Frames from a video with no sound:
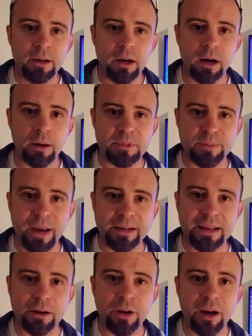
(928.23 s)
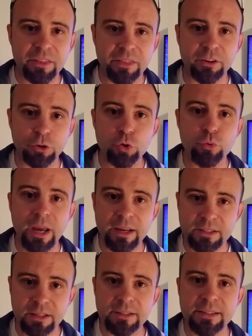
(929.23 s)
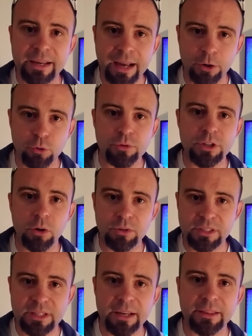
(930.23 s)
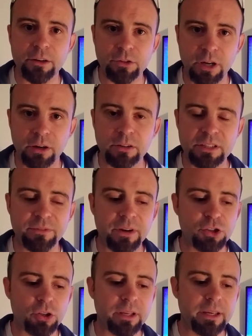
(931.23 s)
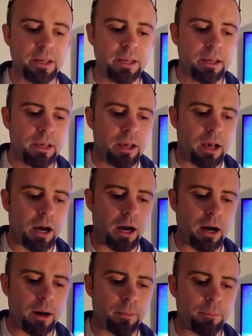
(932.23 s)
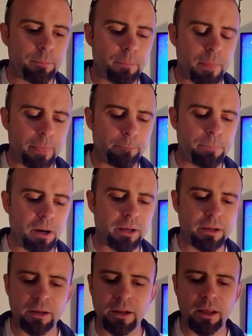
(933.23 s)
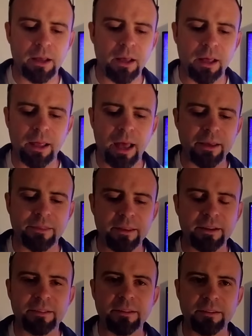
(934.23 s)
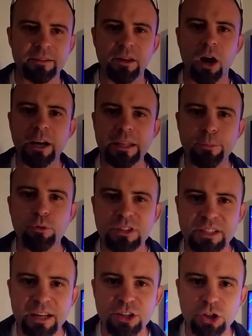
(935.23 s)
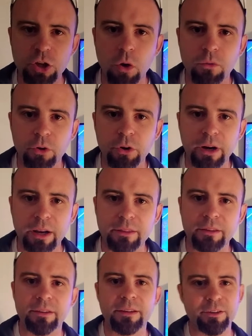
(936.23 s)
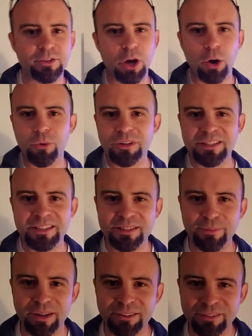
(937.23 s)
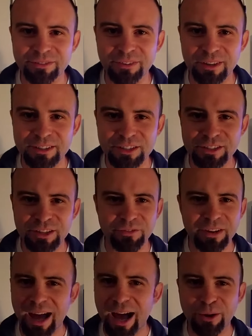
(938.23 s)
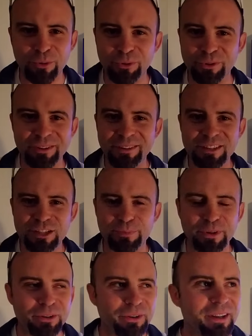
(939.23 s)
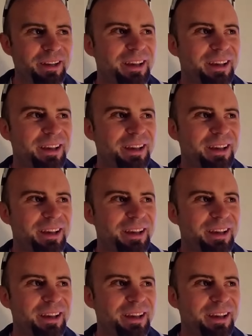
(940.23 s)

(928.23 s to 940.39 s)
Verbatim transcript: um, SmackDown now. I think New Day is gonna take on Usos and take their titles eventually. Um, but I think the, the honeymoon stage is over, and I think here's Owens. He's about to fucking just give an awkward spiel.